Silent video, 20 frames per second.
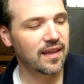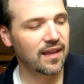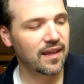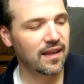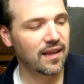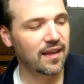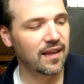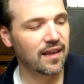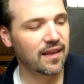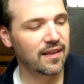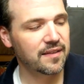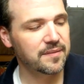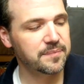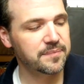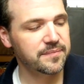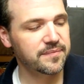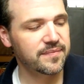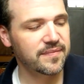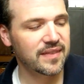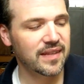uh,
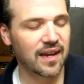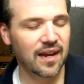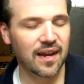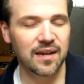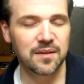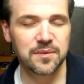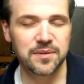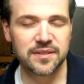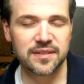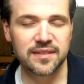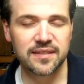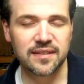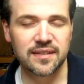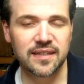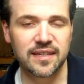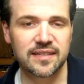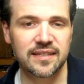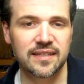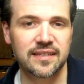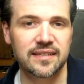I would
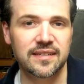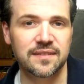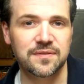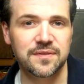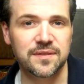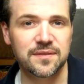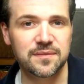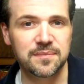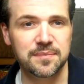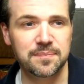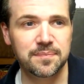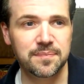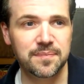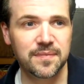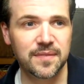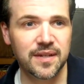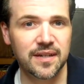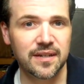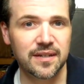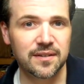select a different
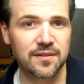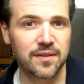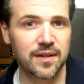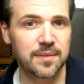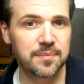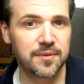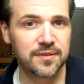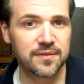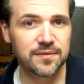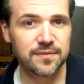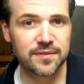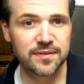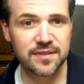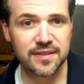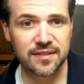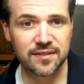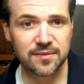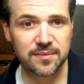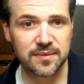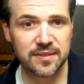uh, grape over
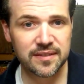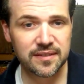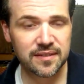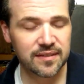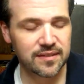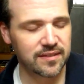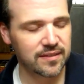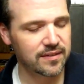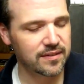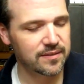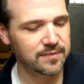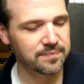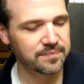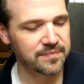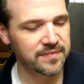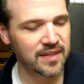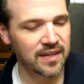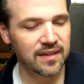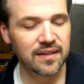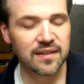this one. So
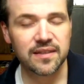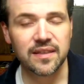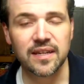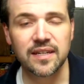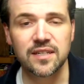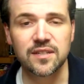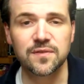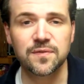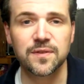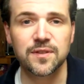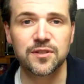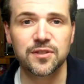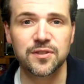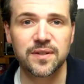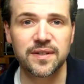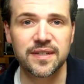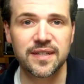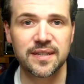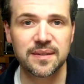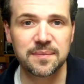thank you for
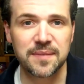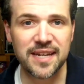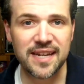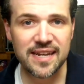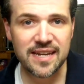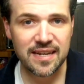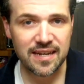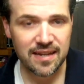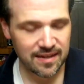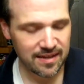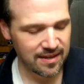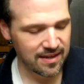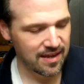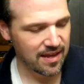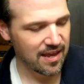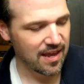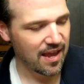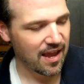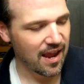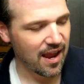joining me,
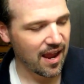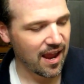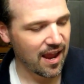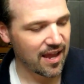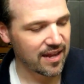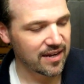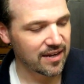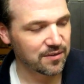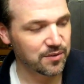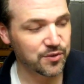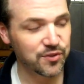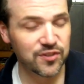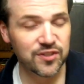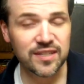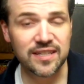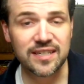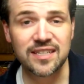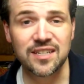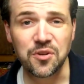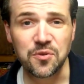and I will
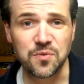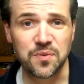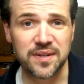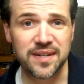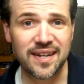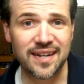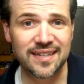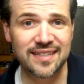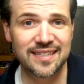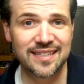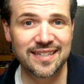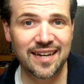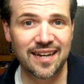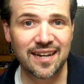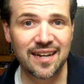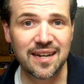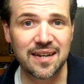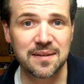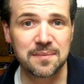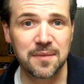see you next
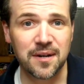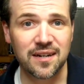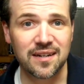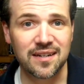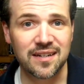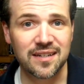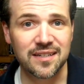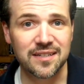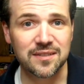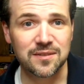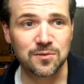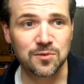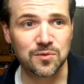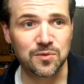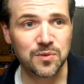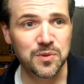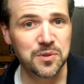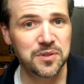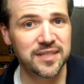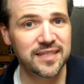time on
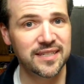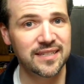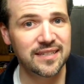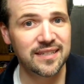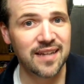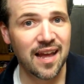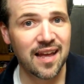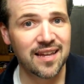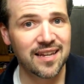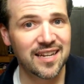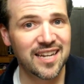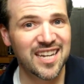Rudy